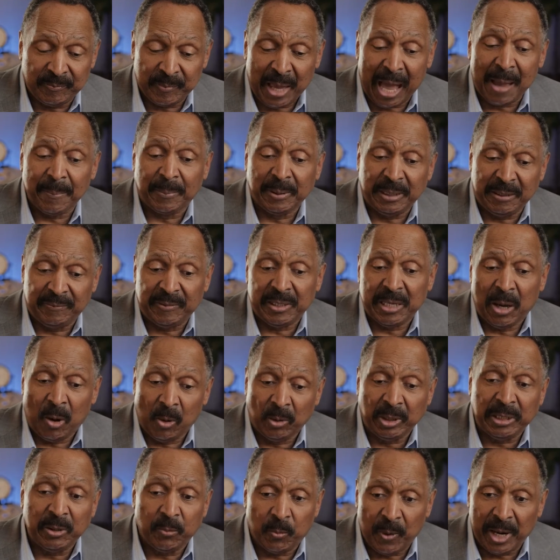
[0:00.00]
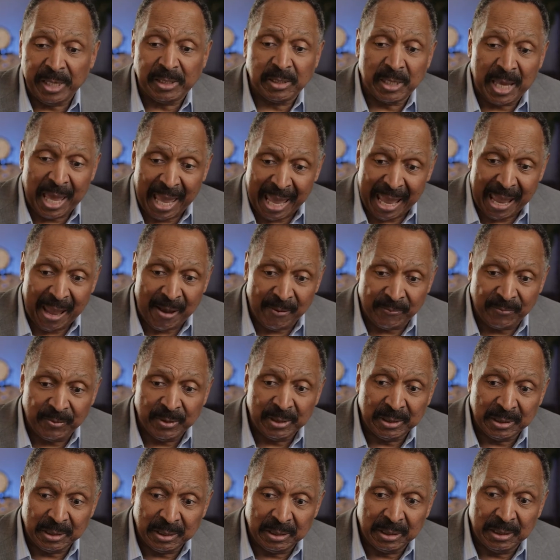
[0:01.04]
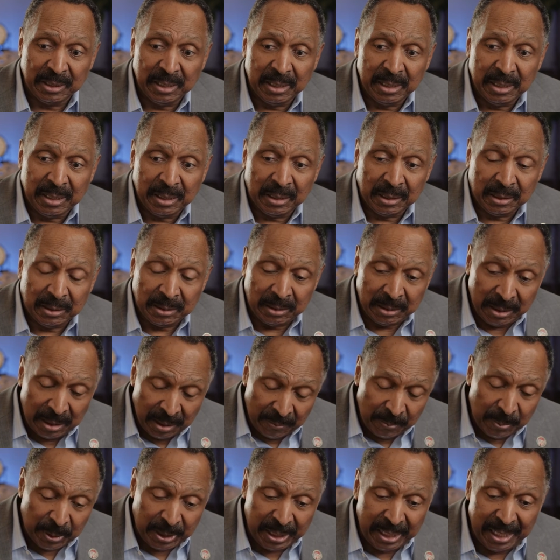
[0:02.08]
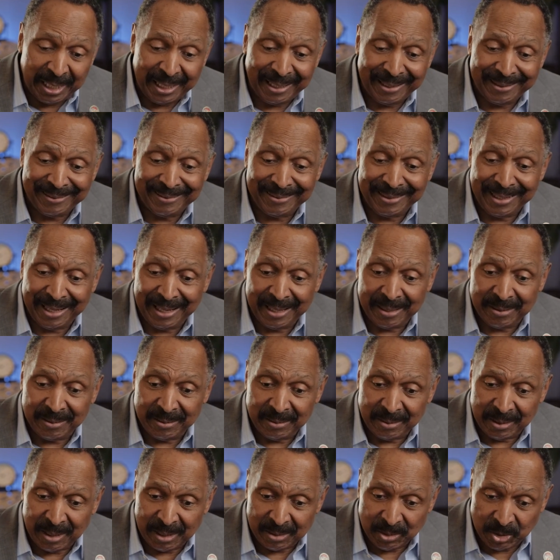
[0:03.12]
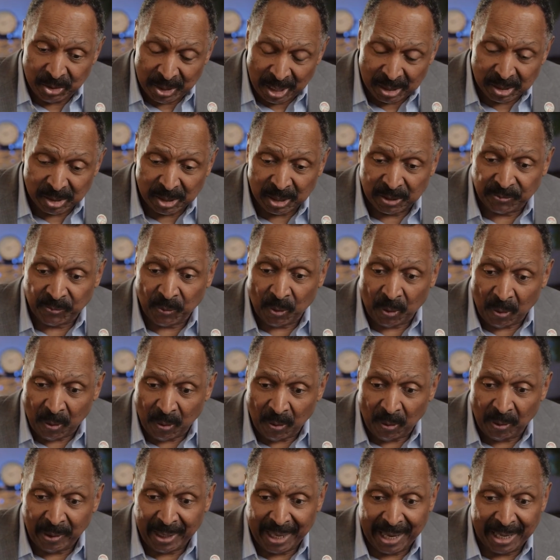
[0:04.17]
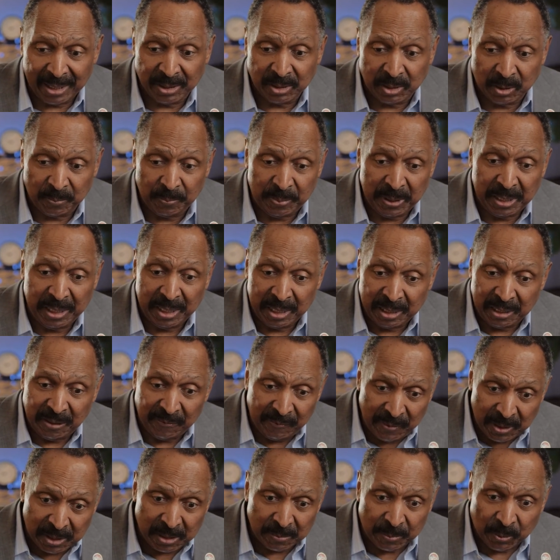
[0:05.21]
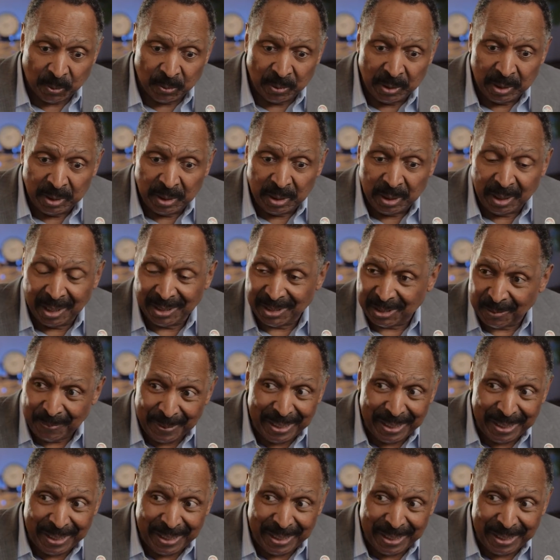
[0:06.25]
I believe the only way to have liberty and justice for all and to be indivisible is to